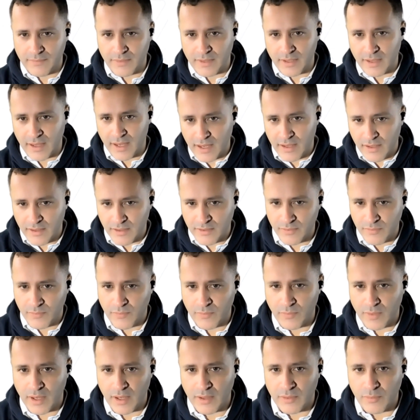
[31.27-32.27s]
And
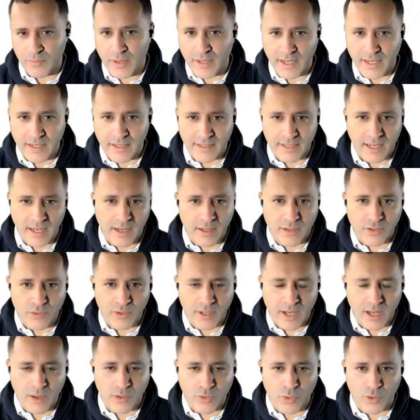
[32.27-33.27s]
well, we need to take into
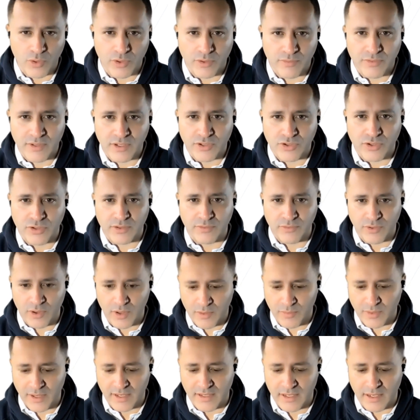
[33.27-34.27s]
account all the features of con
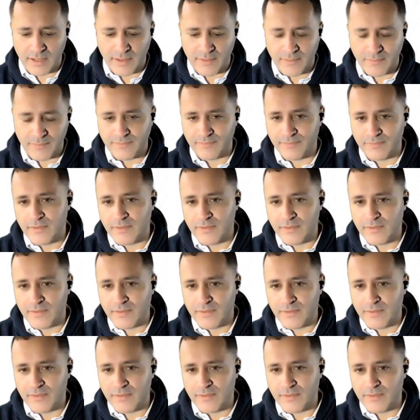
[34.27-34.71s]
racing.